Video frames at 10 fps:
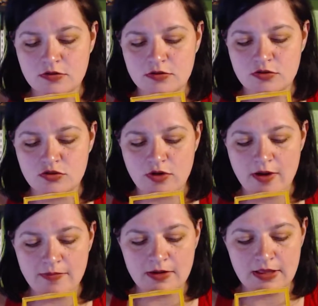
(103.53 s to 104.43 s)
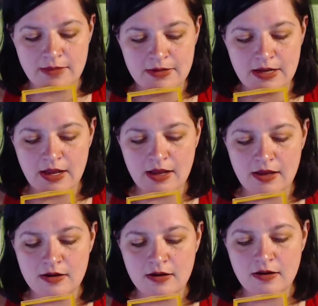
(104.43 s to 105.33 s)
Strawberry
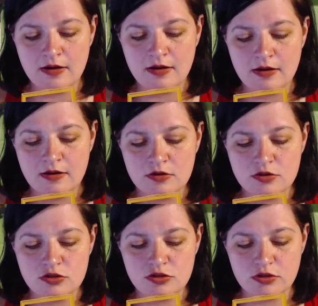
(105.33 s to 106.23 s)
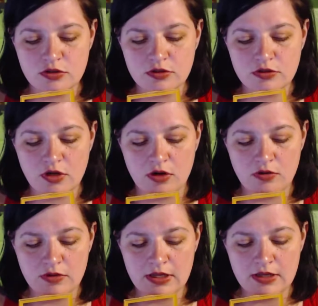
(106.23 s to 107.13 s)
Lemonade, Sugar
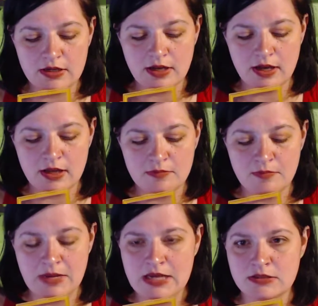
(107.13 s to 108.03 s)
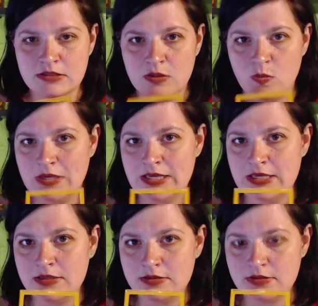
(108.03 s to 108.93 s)
Coated, and Main
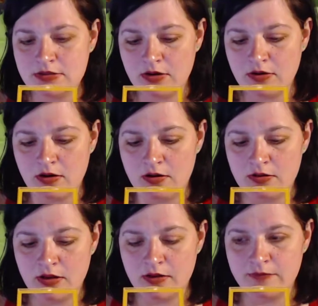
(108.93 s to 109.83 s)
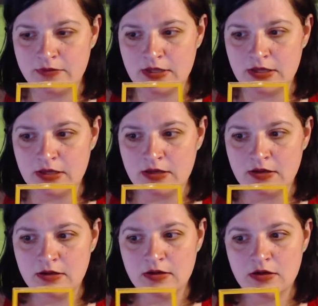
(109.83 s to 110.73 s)
Squeeze are all of the
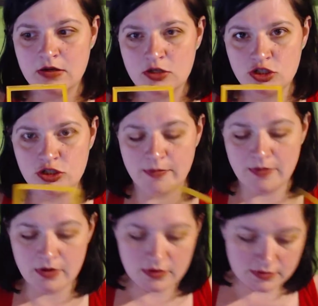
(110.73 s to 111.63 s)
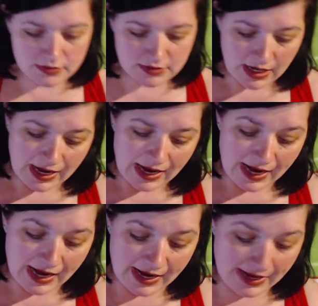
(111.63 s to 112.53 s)
shimmers.
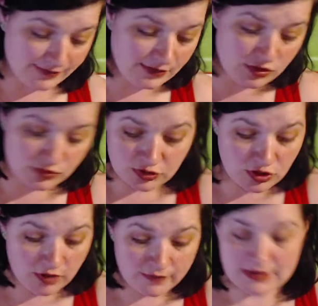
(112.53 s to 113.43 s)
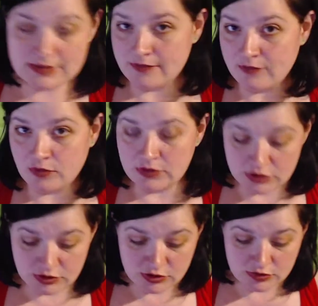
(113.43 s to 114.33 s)
I haven't used all of these. I've only
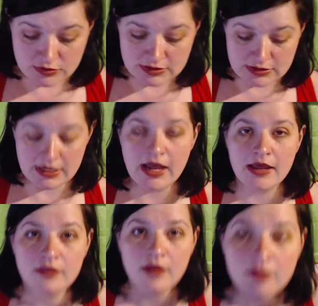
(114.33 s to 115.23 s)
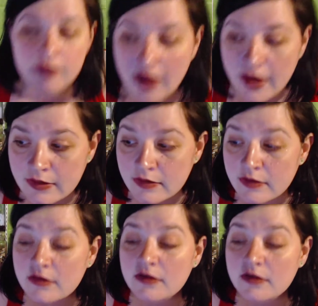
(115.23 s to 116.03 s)
just used it today. I thought the eye look...